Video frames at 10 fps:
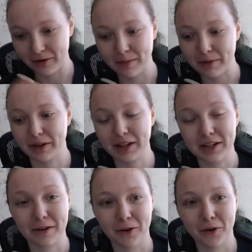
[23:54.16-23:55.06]
can be really
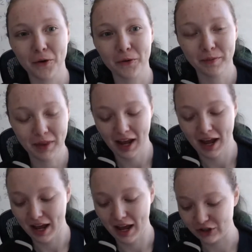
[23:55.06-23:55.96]
difficult
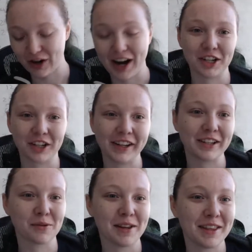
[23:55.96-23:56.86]
and tragically it's
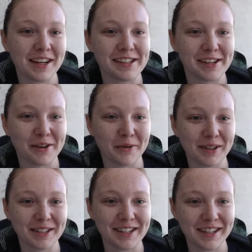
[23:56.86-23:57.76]
one of the easier
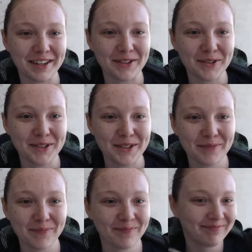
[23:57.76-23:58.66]
ones to use.
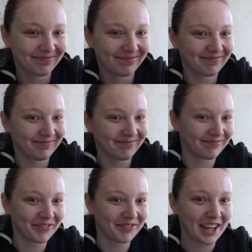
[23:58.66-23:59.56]

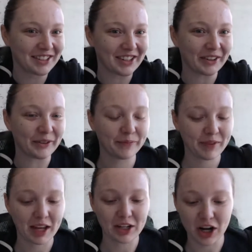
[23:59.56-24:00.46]
So
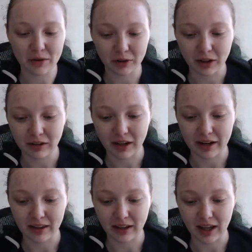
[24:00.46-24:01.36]
in general, a lot
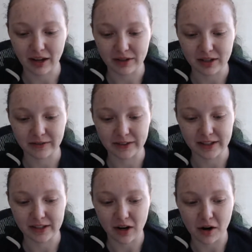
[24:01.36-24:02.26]
of the cloud
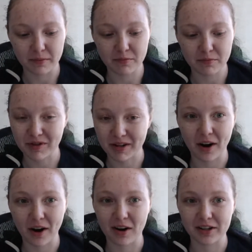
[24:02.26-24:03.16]
services are pretty
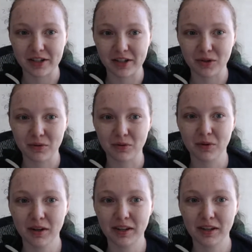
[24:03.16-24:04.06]
hard to
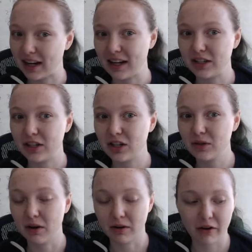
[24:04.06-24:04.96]
get
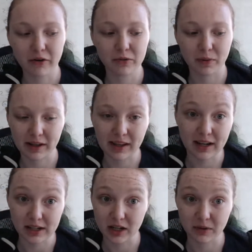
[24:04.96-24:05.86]
into. Heroku is one of the
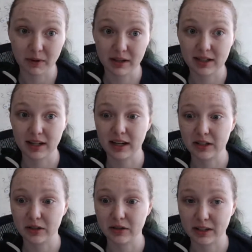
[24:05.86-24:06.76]
easier ones to get
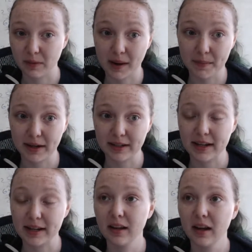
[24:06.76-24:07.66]
into, and that's why I picked
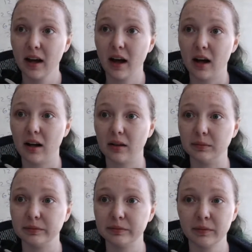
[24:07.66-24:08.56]
it.
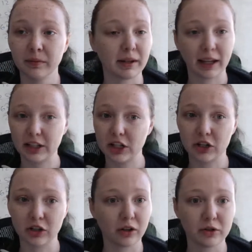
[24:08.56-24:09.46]
With like
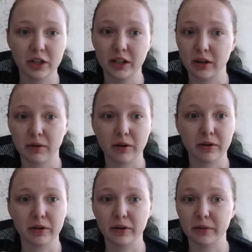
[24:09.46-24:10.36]
DigitalOcean,
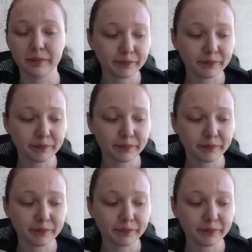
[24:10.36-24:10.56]
Heroku,